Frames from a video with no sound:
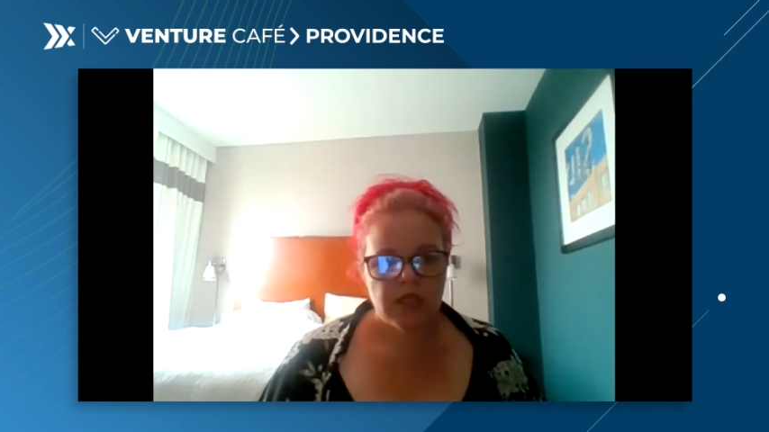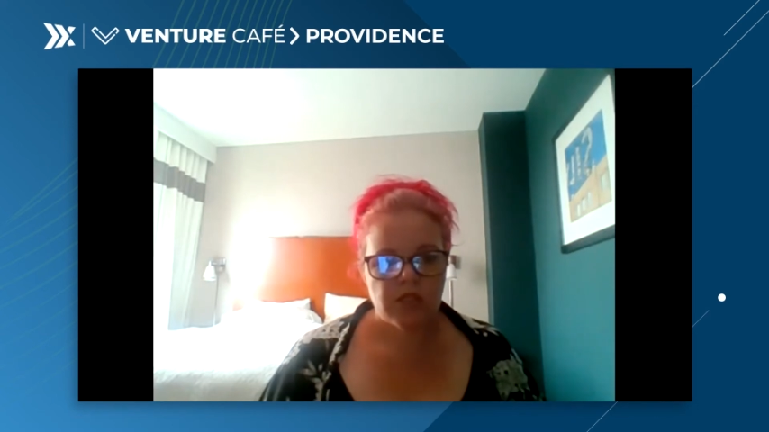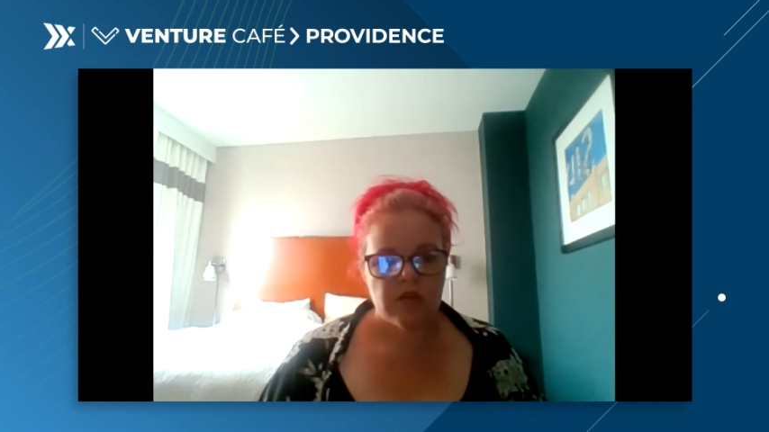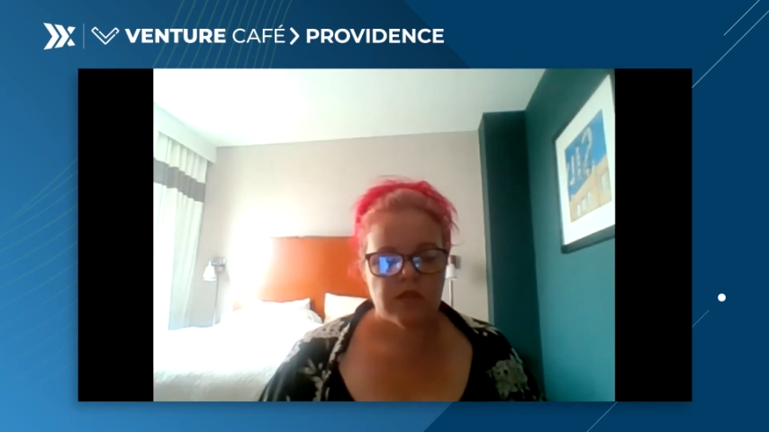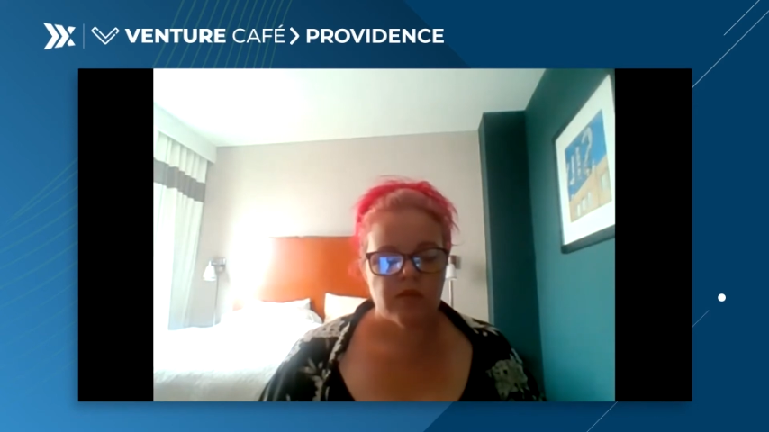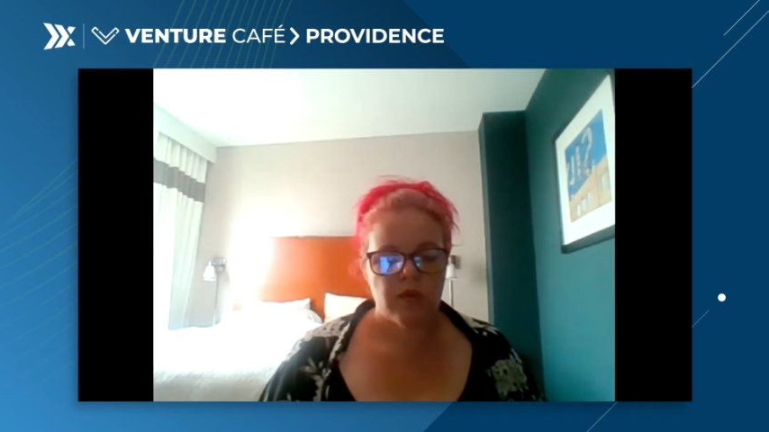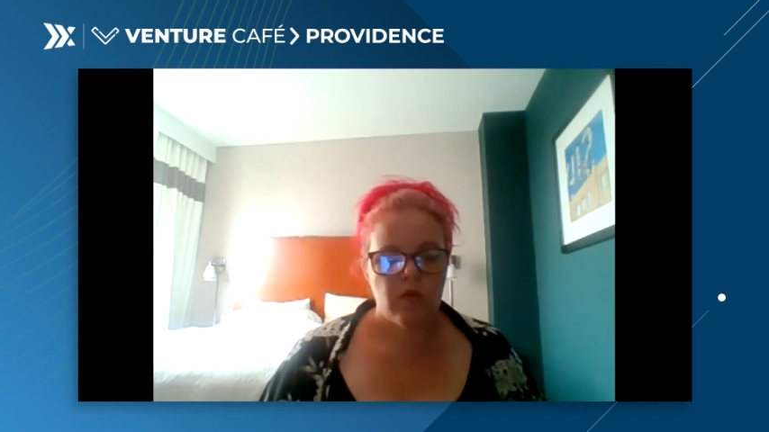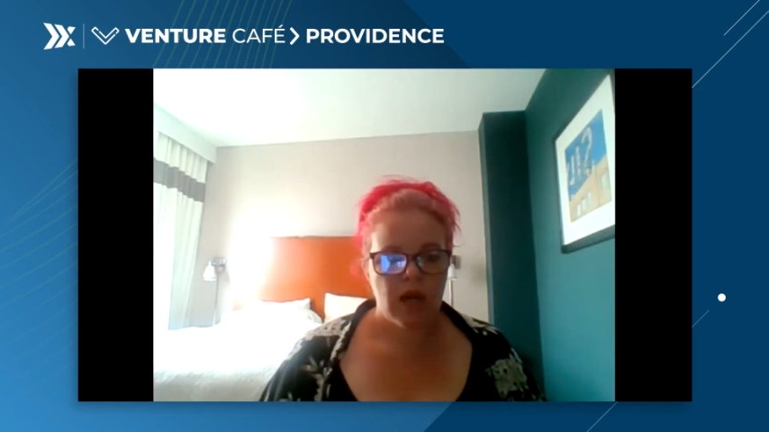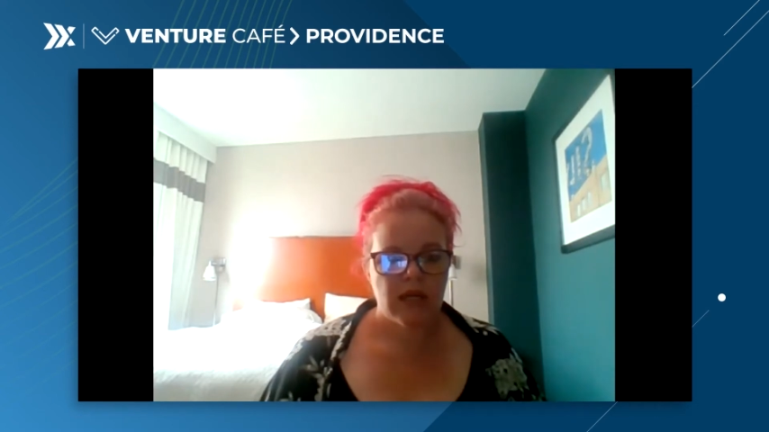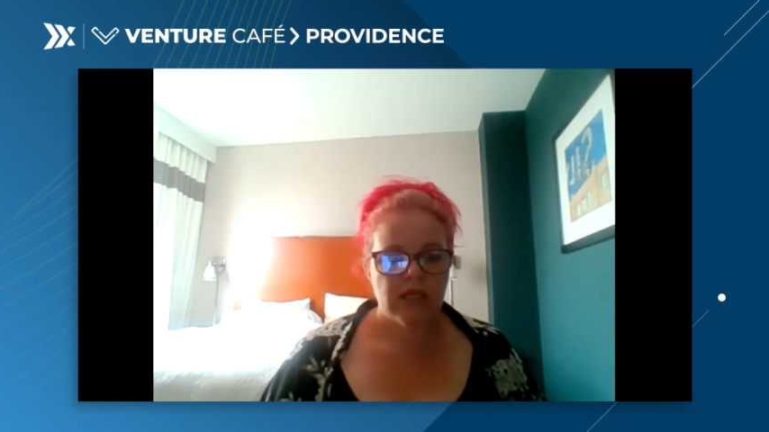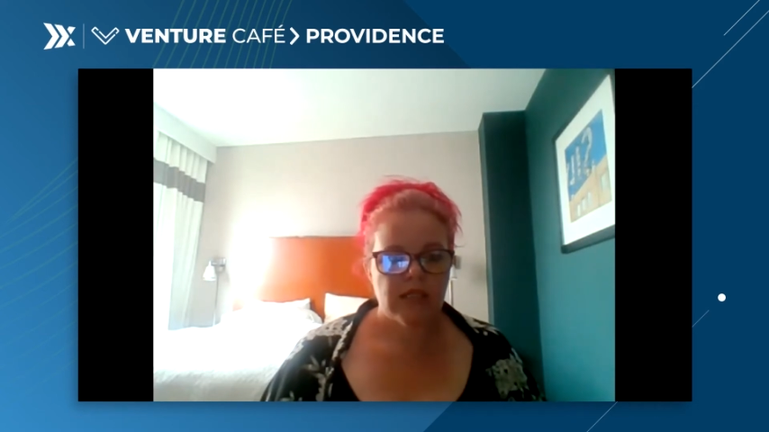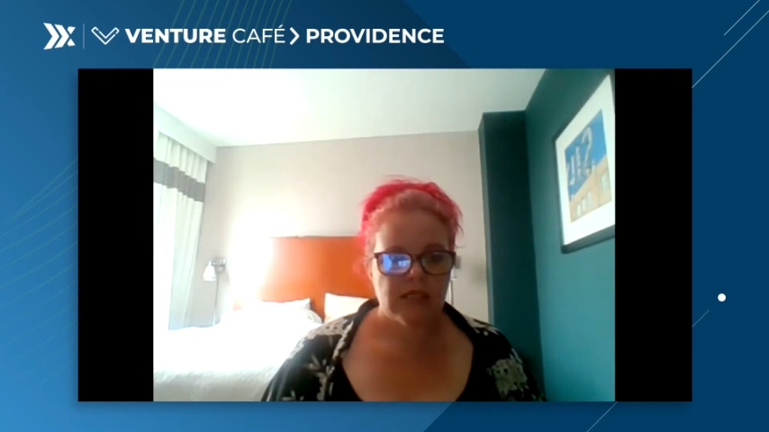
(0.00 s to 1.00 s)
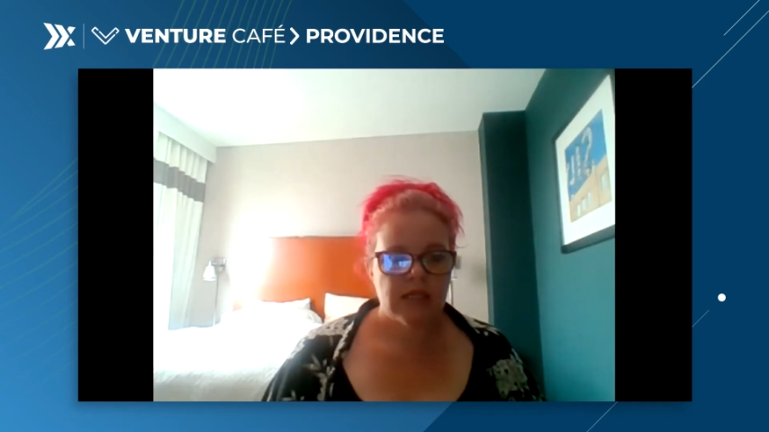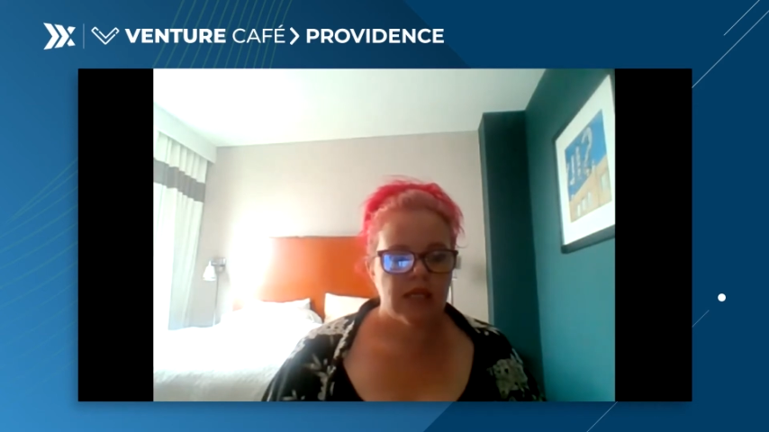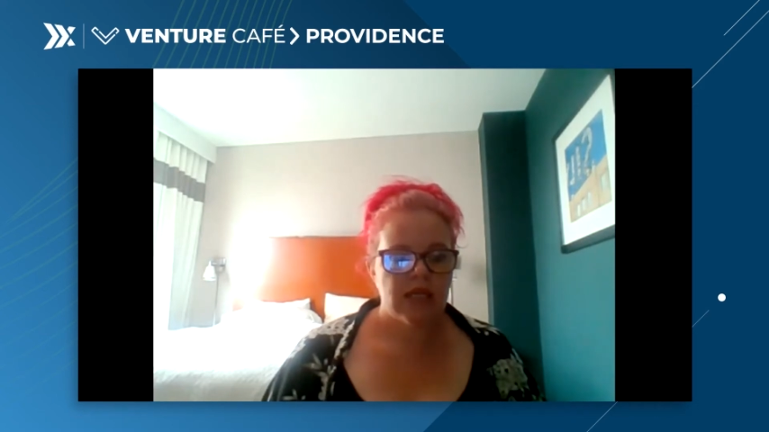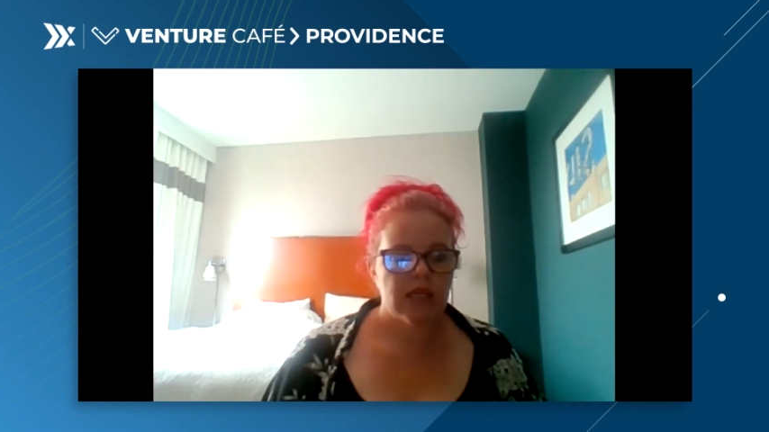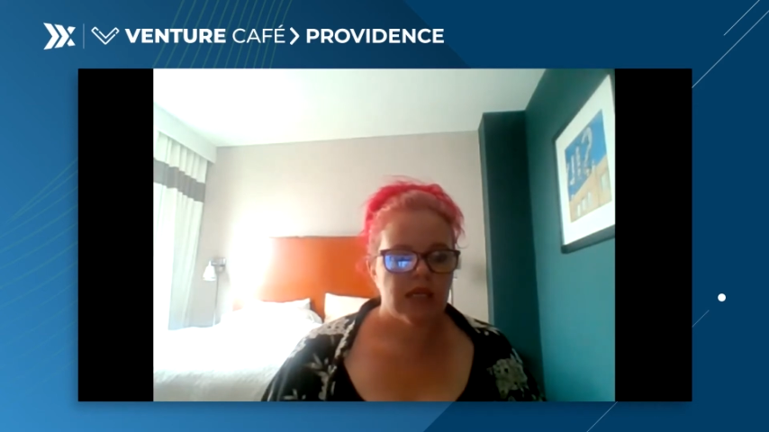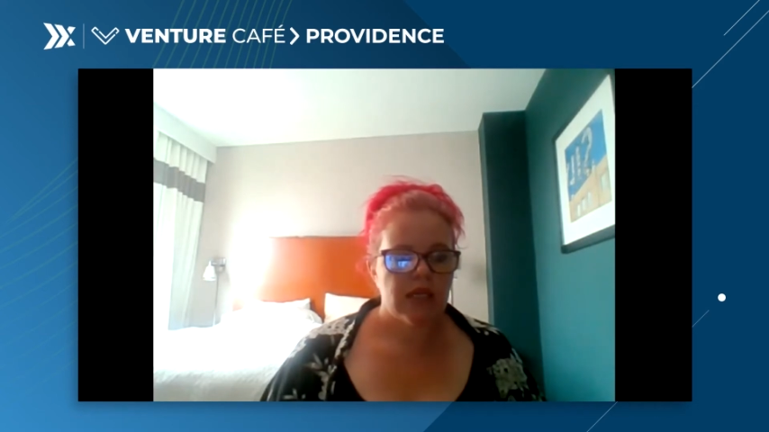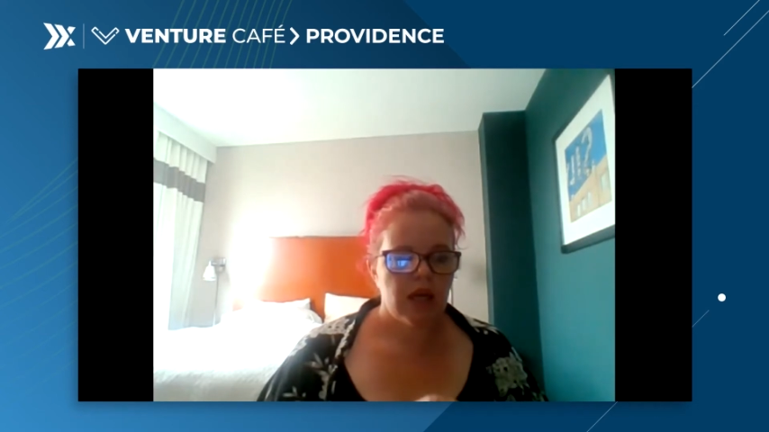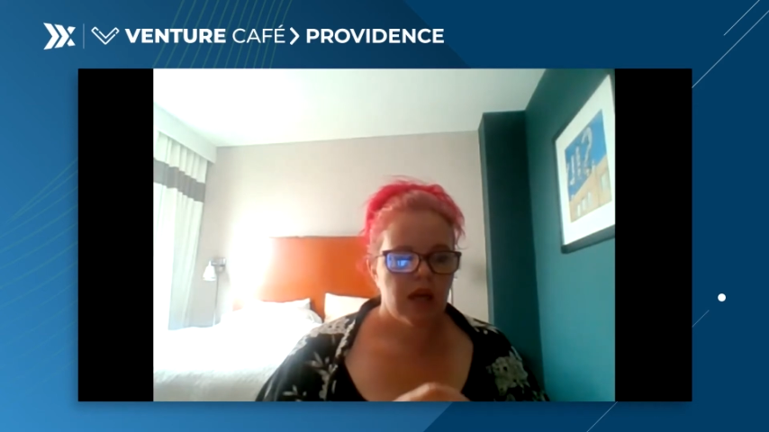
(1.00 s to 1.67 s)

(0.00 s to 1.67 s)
do is we want to see